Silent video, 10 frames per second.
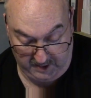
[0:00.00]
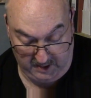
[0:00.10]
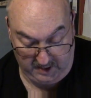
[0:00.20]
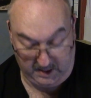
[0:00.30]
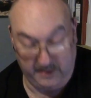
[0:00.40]

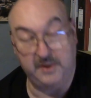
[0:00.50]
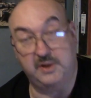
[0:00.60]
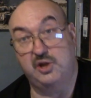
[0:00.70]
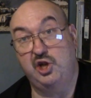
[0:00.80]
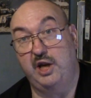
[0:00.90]

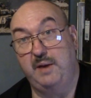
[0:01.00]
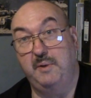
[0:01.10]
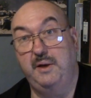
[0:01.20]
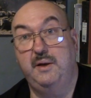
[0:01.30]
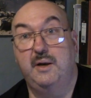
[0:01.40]
There's a
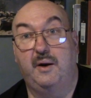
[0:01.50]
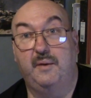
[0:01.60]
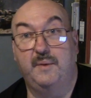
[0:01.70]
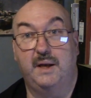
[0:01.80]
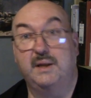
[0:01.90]
shaman.
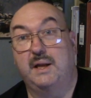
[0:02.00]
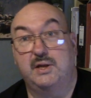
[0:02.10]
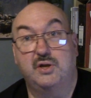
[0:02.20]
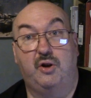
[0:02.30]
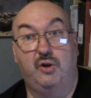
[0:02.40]
Now
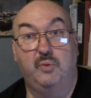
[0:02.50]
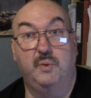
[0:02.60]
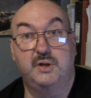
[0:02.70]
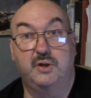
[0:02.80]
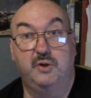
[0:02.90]
that's
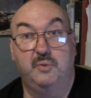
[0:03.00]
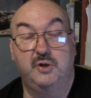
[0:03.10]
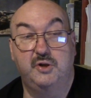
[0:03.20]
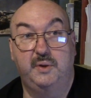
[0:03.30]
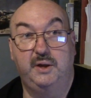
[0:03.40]
always a good
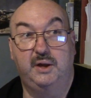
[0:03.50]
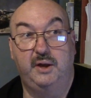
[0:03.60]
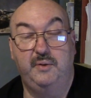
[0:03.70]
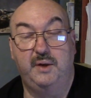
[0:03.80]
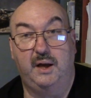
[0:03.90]
one to
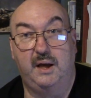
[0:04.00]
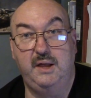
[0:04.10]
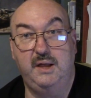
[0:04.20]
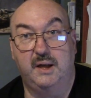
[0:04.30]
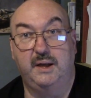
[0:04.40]
include. I
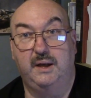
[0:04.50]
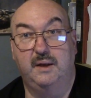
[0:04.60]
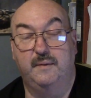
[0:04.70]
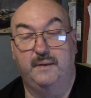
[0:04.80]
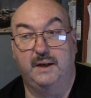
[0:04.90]

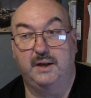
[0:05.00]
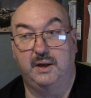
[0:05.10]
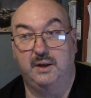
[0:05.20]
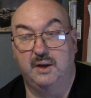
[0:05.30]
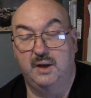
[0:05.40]
like the fact
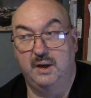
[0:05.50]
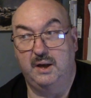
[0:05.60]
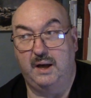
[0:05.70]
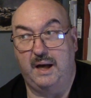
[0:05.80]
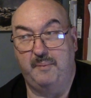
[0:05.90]
that
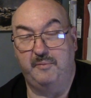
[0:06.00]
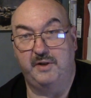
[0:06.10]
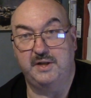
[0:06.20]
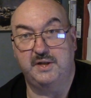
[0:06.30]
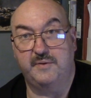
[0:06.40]

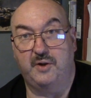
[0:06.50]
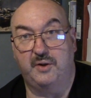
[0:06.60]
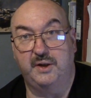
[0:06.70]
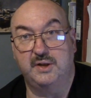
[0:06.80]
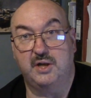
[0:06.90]
races have
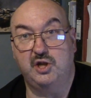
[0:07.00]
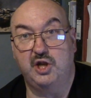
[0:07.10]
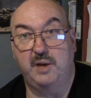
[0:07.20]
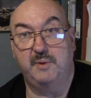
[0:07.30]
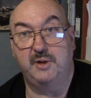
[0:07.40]
got things like shaman,